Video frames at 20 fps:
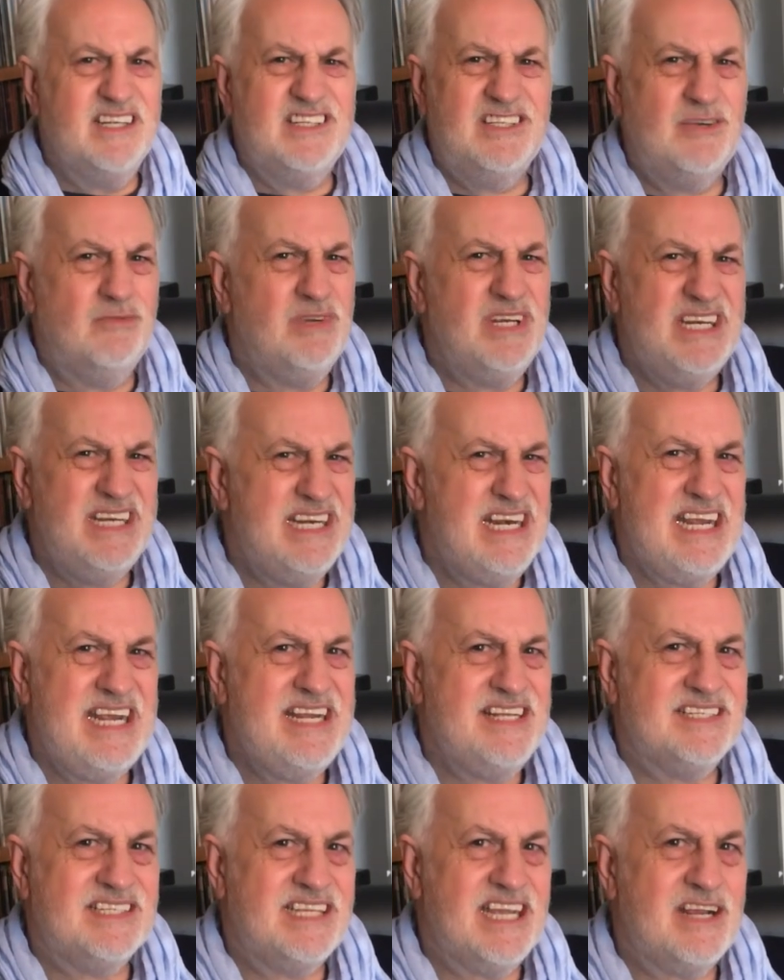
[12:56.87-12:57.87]
Do we
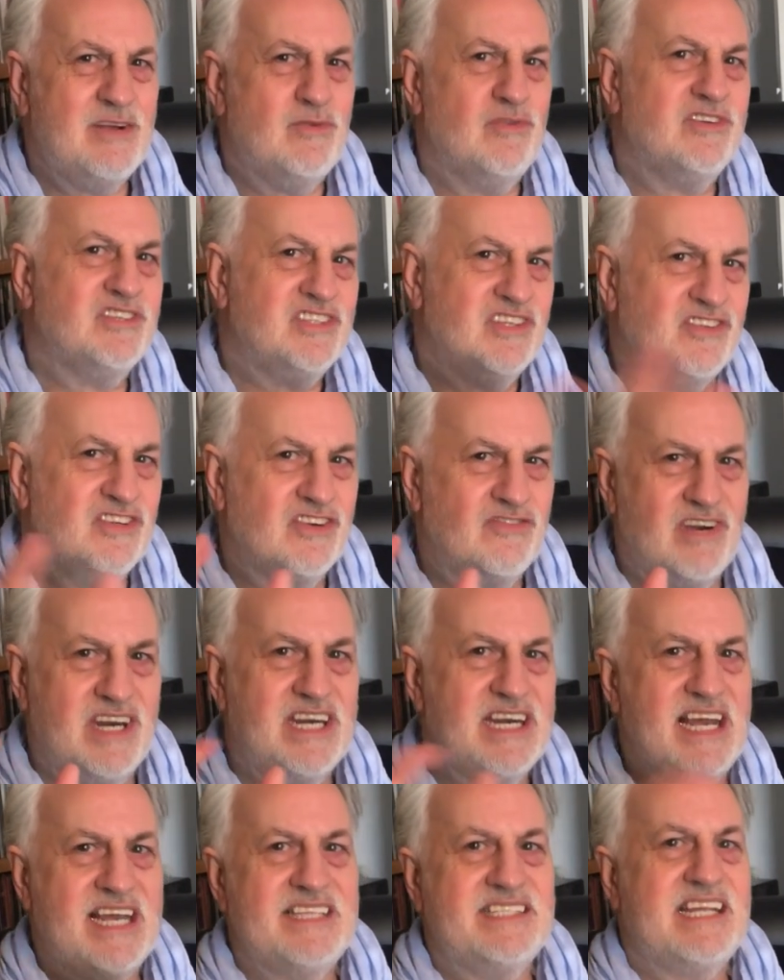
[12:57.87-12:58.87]
need sequels to the
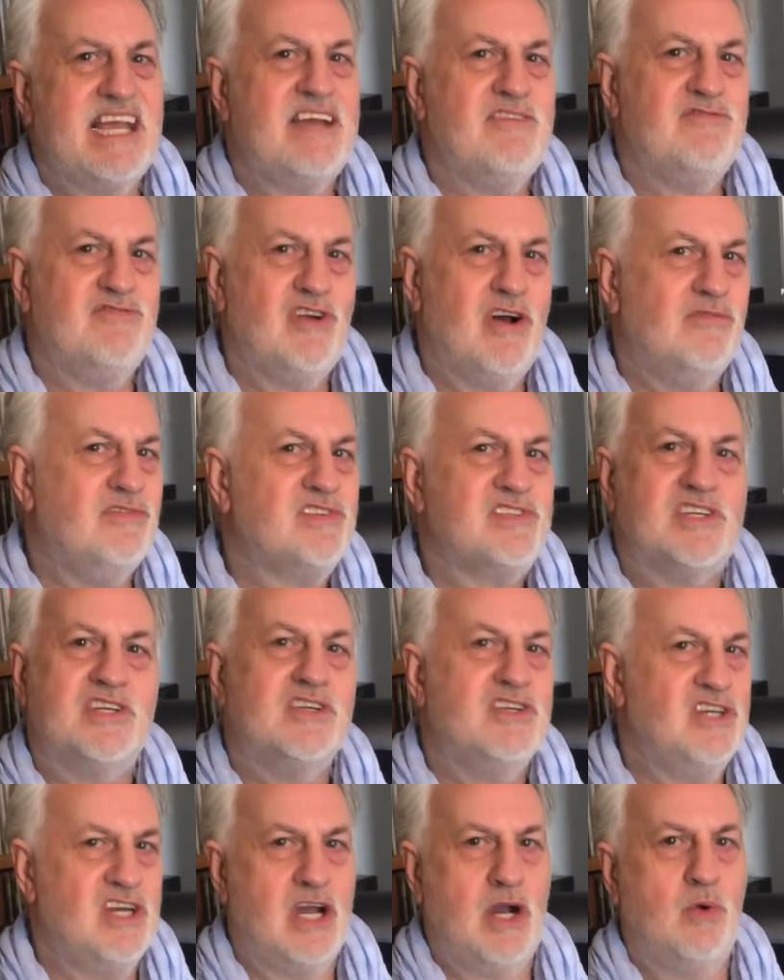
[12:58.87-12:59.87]
great SF novels?
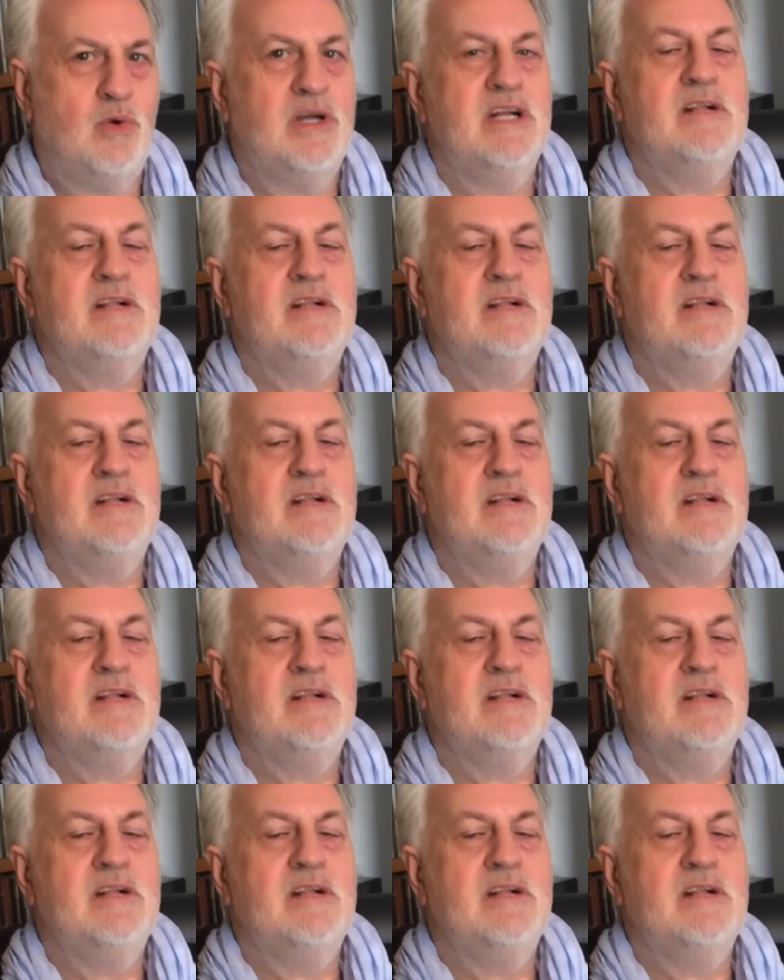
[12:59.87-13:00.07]
No,